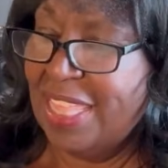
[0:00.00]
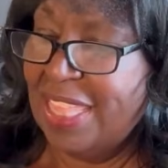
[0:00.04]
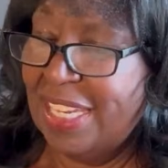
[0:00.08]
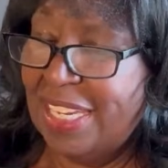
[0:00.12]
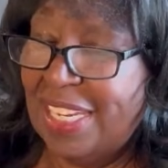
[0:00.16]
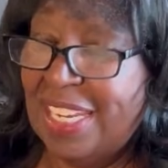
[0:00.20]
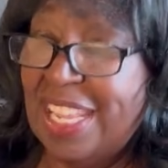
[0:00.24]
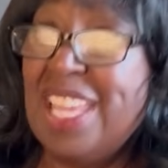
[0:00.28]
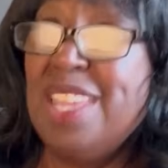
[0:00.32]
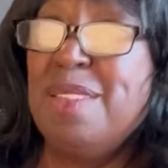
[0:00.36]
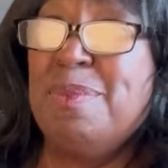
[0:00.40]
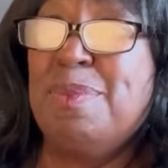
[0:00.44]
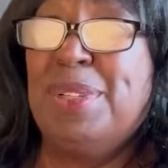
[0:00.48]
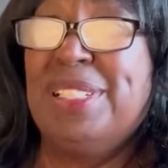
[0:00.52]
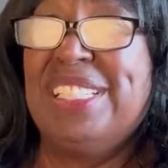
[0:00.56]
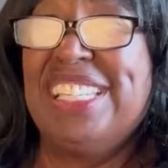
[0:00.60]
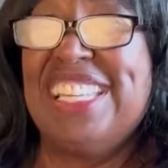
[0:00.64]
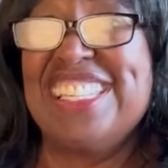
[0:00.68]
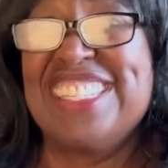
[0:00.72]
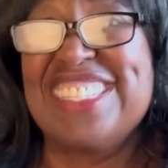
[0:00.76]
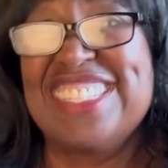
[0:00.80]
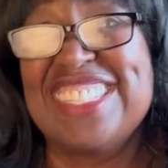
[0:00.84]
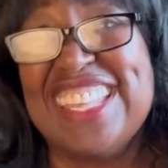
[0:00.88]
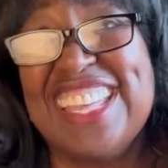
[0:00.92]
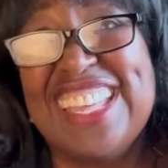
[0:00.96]
the label
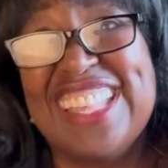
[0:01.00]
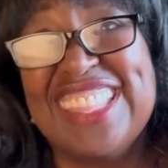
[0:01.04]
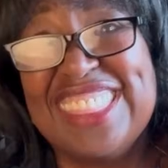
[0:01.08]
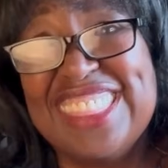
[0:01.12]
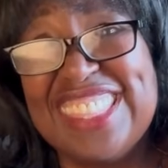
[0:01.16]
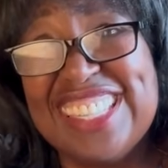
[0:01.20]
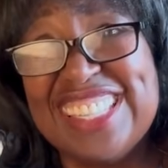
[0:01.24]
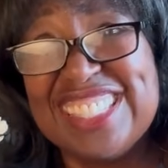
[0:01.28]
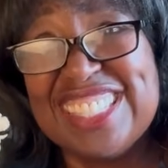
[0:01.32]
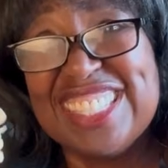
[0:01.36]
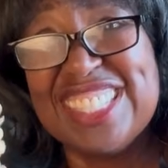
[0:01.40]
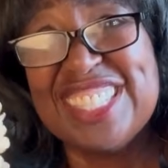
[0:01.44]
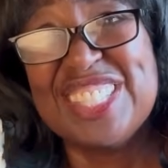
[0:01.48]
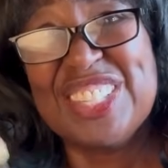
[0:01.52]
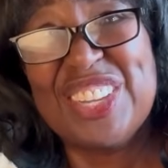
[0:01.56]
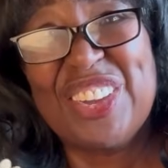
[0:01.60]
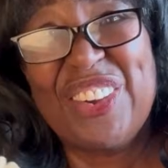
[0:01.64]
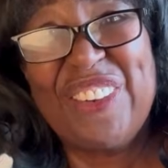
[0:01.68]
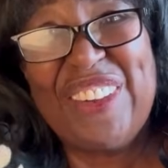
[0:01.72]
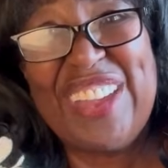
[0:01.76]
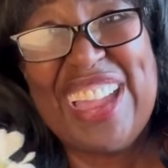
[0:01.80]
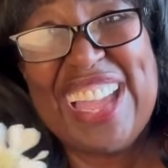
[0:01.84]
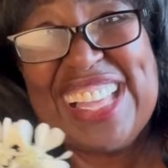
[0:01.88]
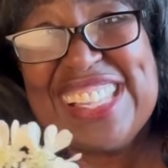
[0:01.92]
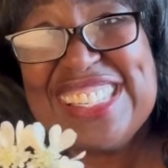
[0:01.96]
it said this is
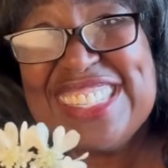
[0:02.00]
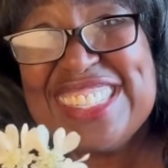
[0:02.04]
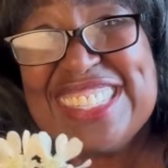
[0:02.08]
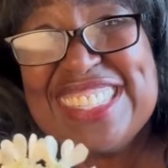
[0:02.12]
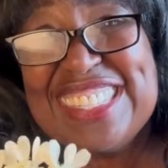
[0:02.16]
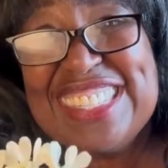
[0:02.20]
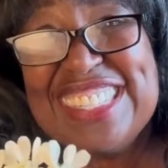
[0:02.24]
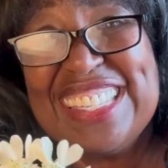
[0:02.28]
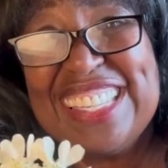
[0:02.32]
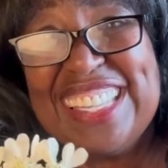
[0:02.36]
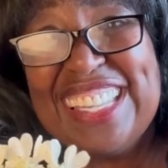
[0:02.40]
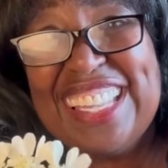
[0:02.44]
cress,